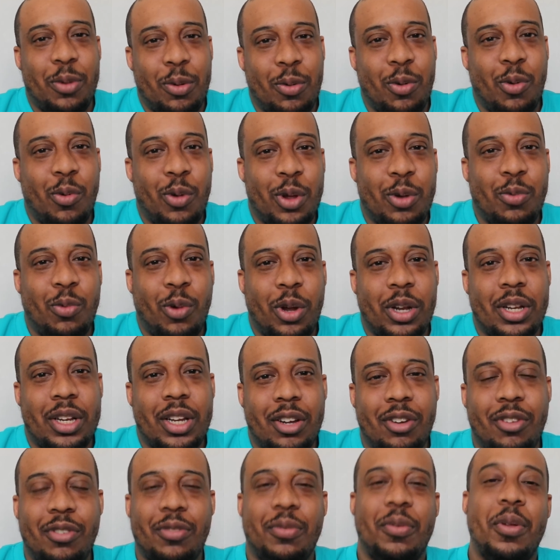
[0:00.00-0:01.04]
we will win 1-0.
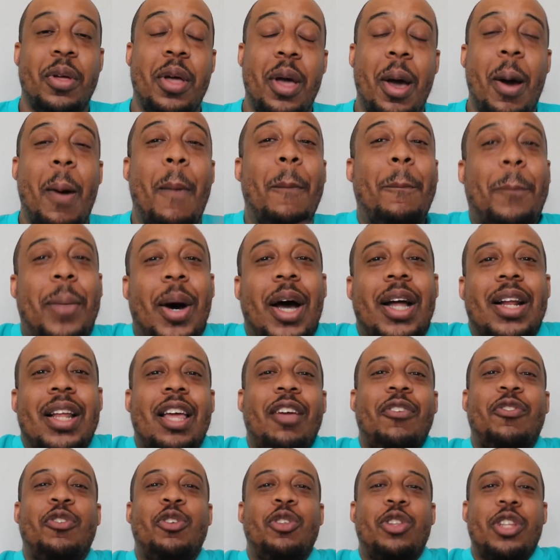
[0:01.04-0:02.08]
But
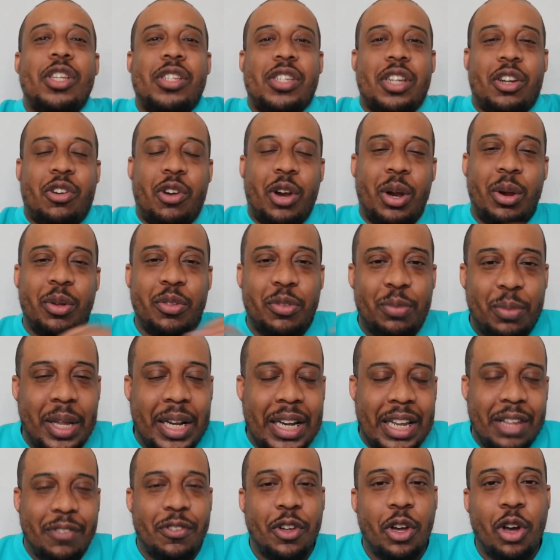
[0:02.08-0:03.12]
if you disagree with
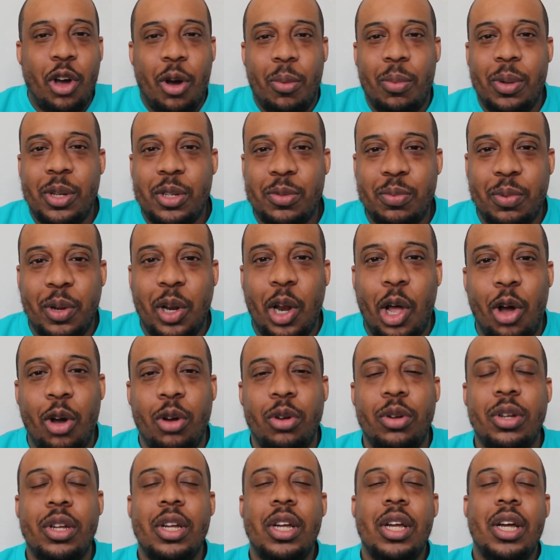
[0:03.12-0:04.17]
me, leave your comments
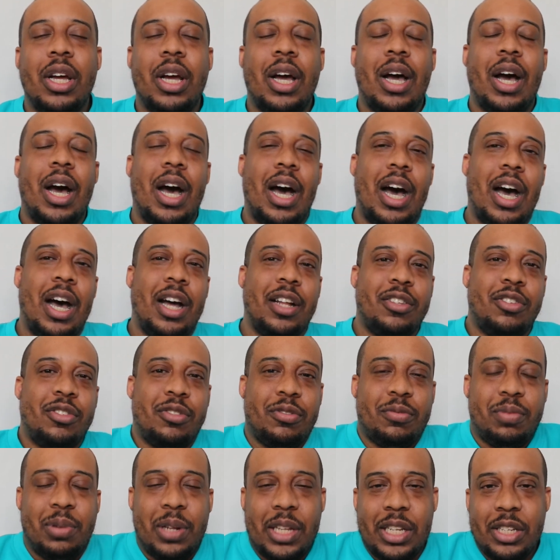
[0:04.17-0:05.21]
below.
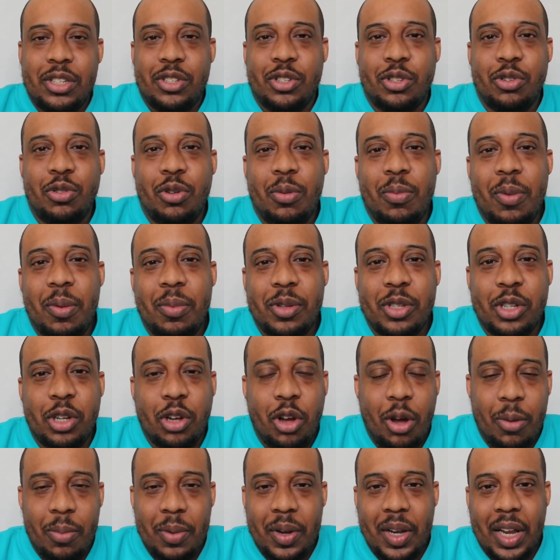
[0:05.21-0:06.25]
Please do remember to
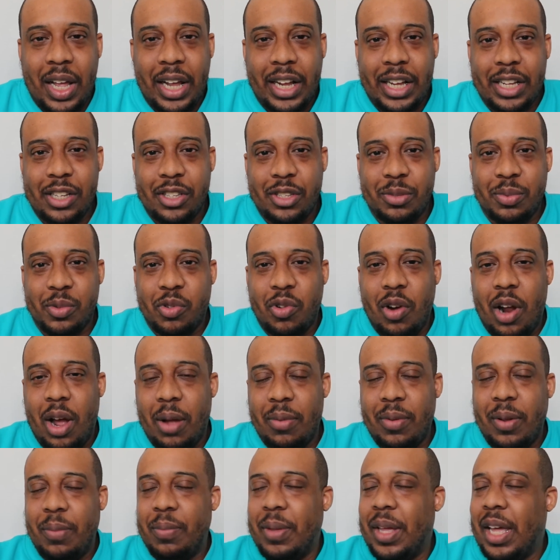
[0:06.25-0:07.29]
comment, like, and
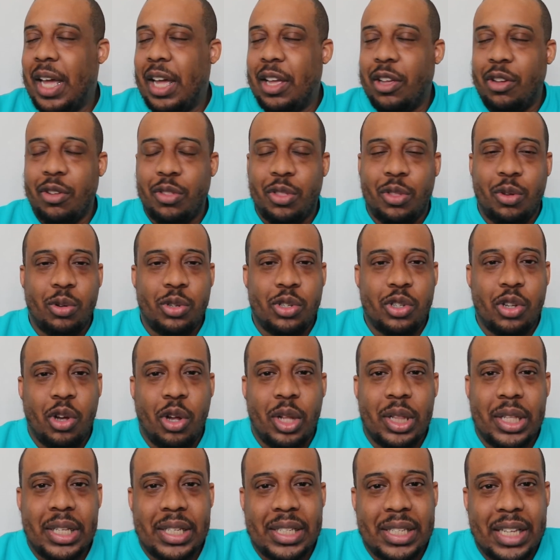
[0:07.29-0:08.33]
subscribe. Let me hear your thoughts
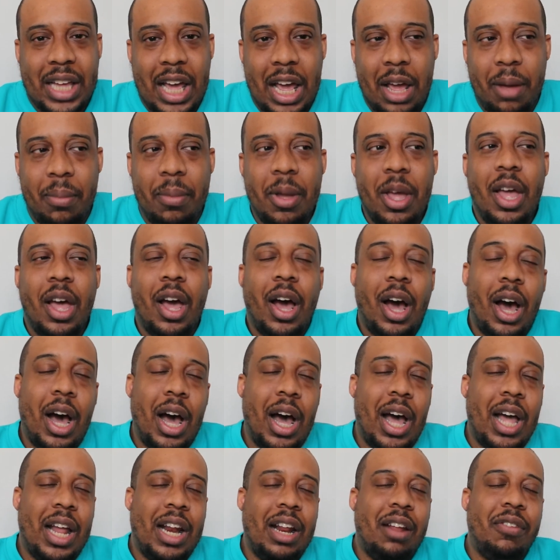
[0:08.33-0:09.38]
on this game.
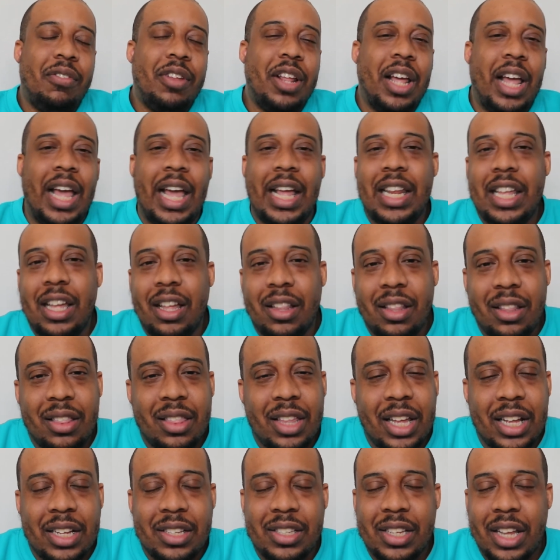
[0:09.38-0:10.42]
And any other
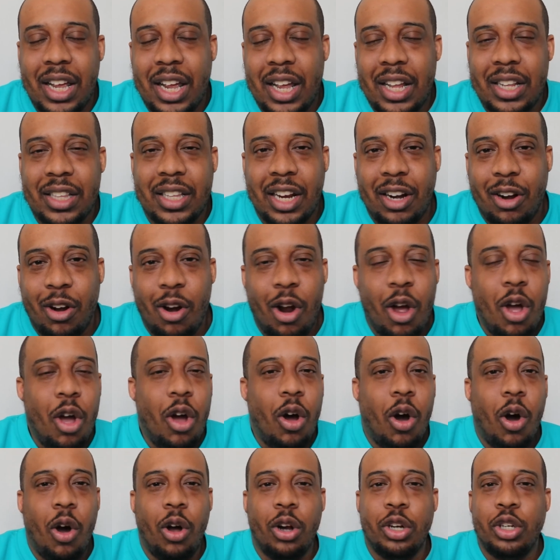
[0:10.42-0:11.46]
things there that are
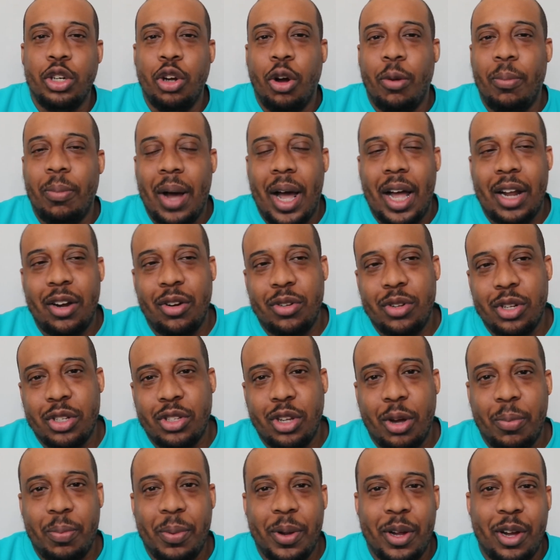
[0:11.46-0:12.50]
on your mind on the
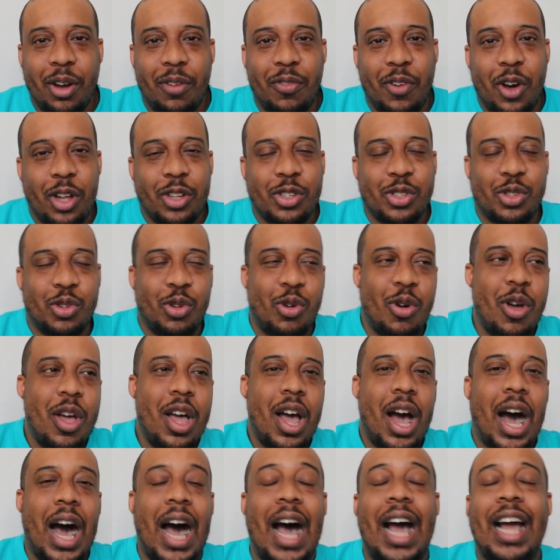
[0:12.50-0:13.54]
topic of Arsenal.
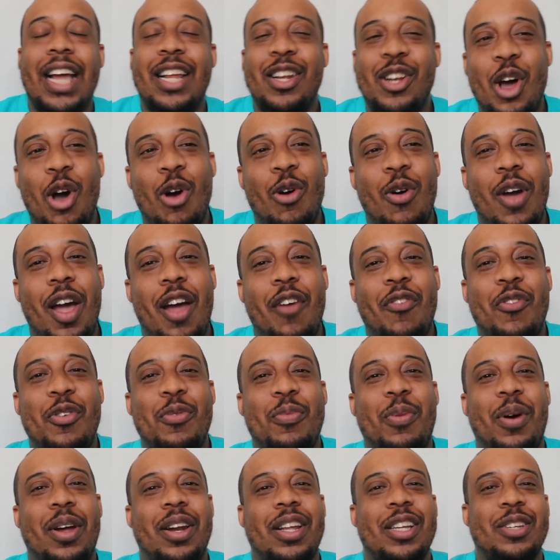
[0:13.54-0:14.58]
I know
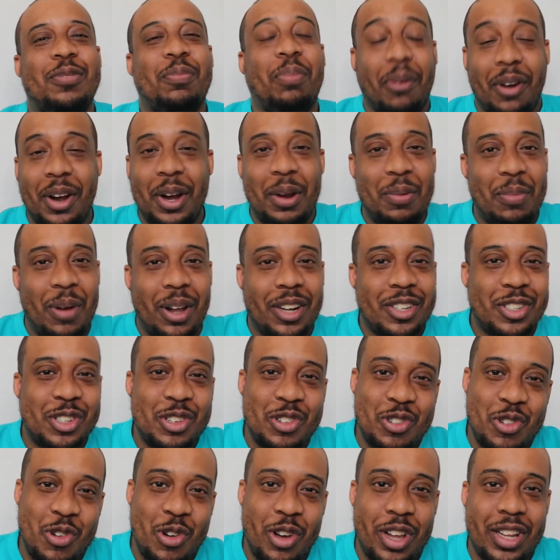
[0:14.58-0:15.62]
everybody is pretty much
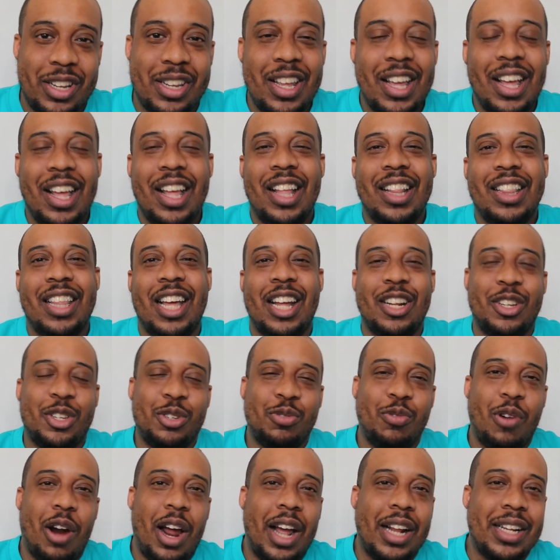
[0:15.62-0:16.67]
annoyed. That's
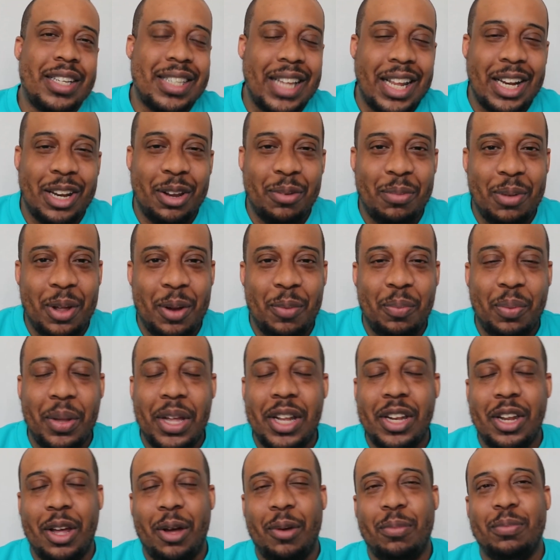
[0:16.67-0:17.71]
right. Sentiment,
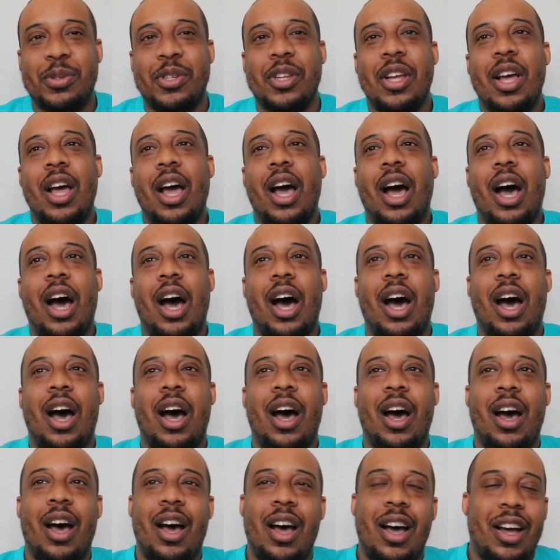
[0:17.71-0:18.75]
P-dubs,
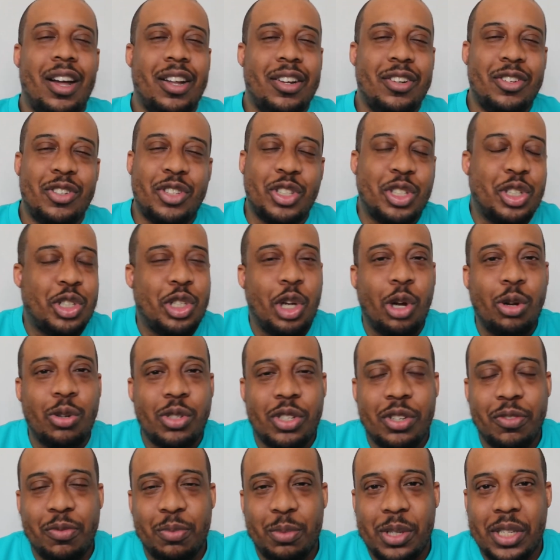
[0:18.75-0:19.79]

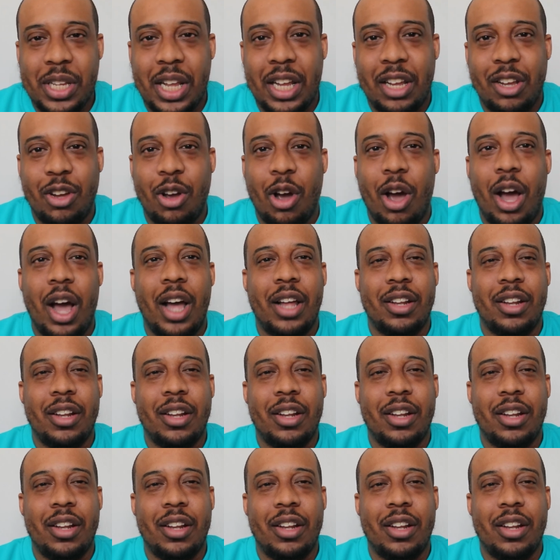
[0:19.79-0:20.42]
Joseph Masenko.